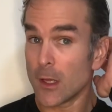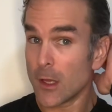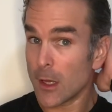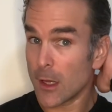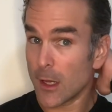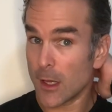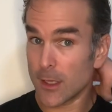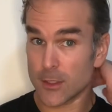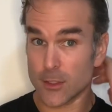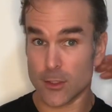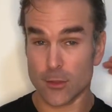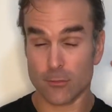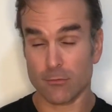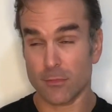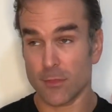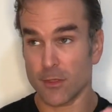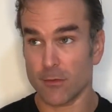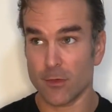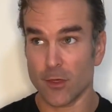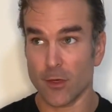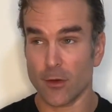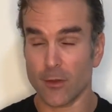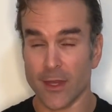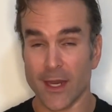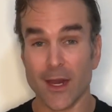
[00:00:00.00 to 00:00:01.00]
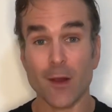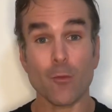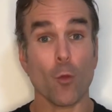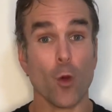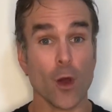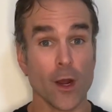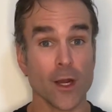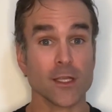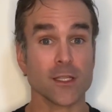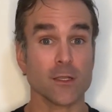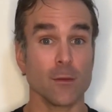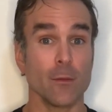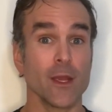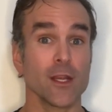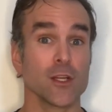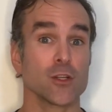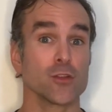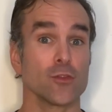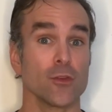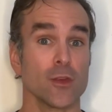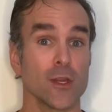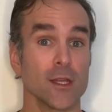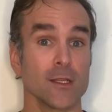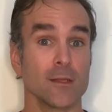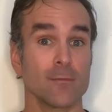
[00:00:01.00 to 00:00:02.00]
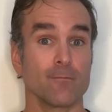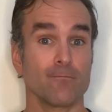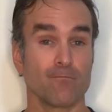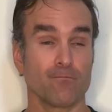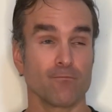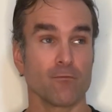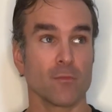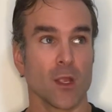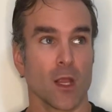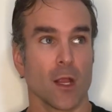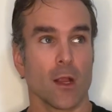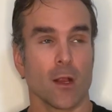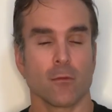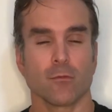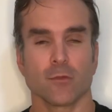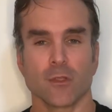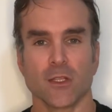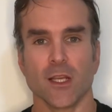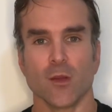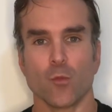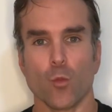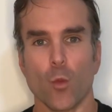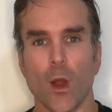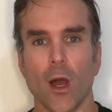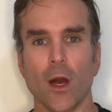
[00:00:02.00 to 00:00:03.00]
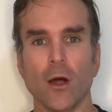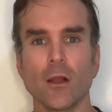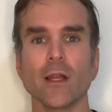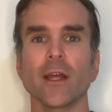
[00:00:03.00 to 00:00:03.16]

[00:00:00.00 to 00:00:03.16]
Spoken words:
that I wanted to make sure that I did well.